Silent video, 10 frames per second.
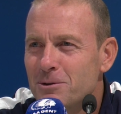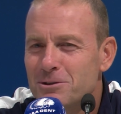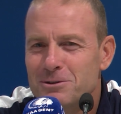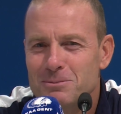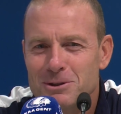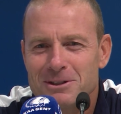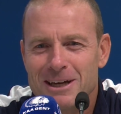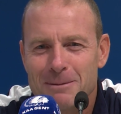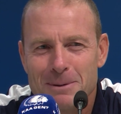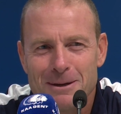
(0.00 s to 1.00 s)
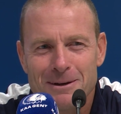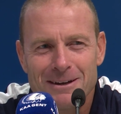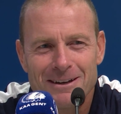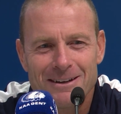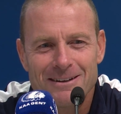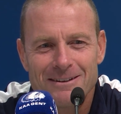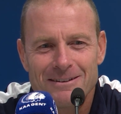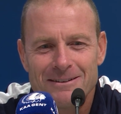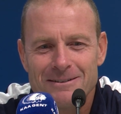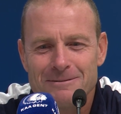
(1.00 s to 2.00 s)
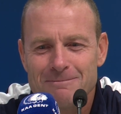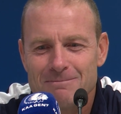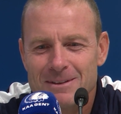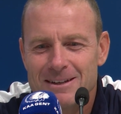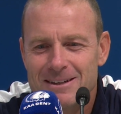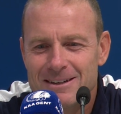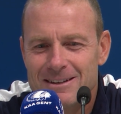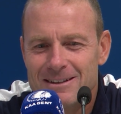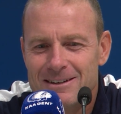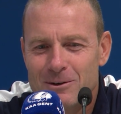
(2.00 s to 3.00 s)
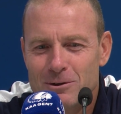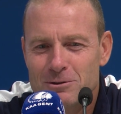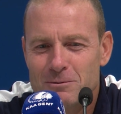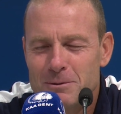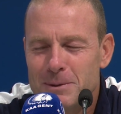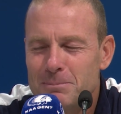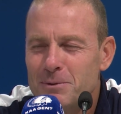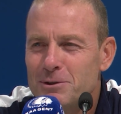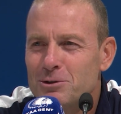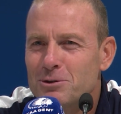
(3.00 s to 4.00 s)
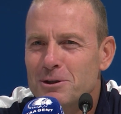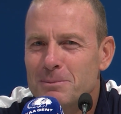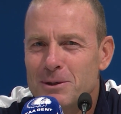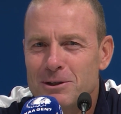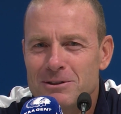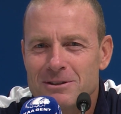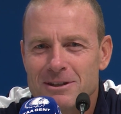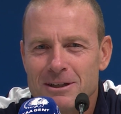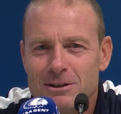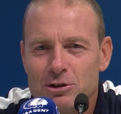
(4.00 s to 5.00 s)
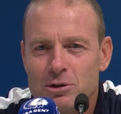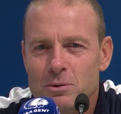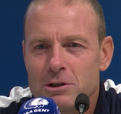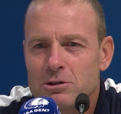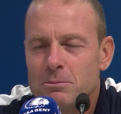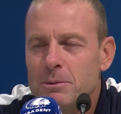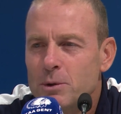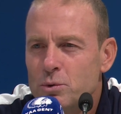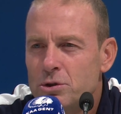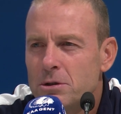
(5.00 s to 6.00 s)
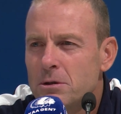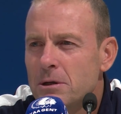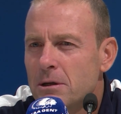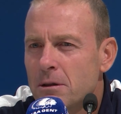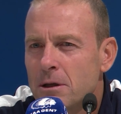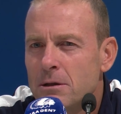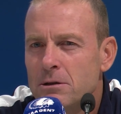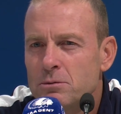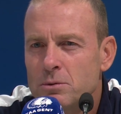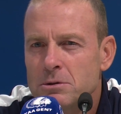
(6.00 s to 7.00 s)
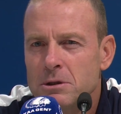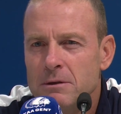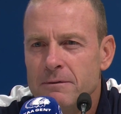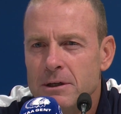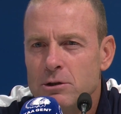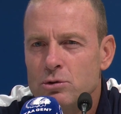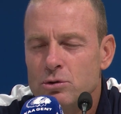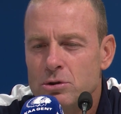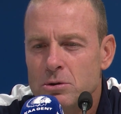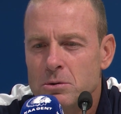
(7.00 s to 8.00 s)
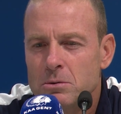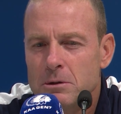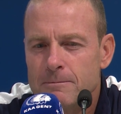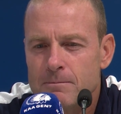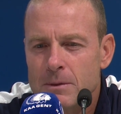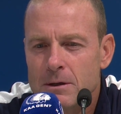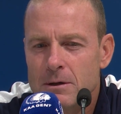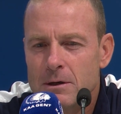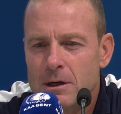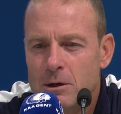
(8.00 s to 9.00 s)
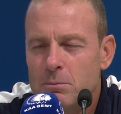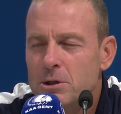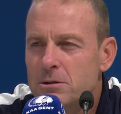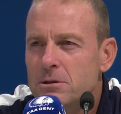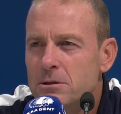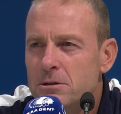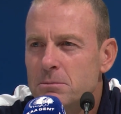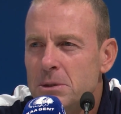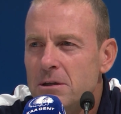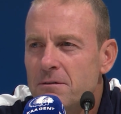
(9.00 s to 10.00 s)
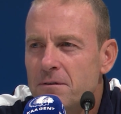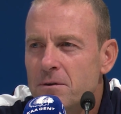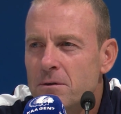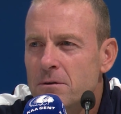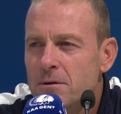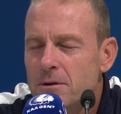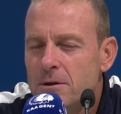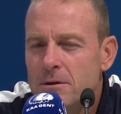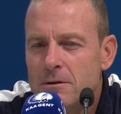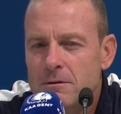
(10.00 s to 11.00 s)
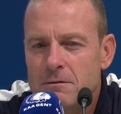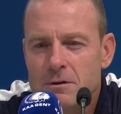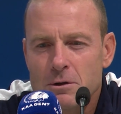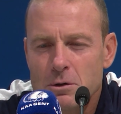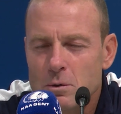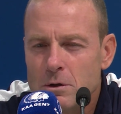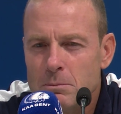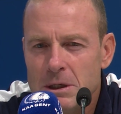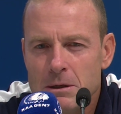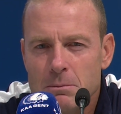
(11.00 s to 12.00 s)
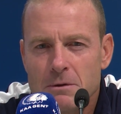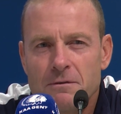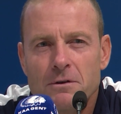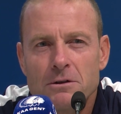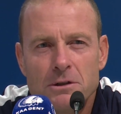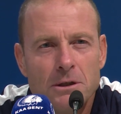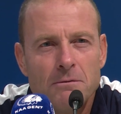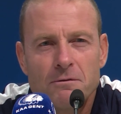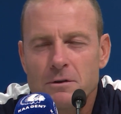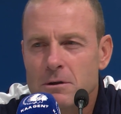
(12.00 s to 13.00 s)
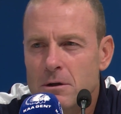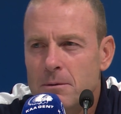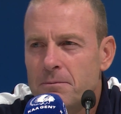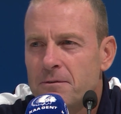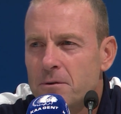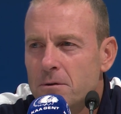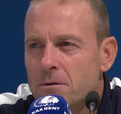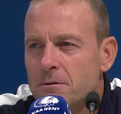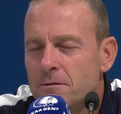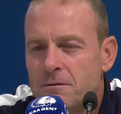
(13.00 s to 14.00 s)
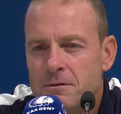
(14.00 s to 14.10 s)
was a happy ending. Also remember we talked about yesterday showing some emotion. I think this was an evening to show how much this means for not only me but for the team, for the club, for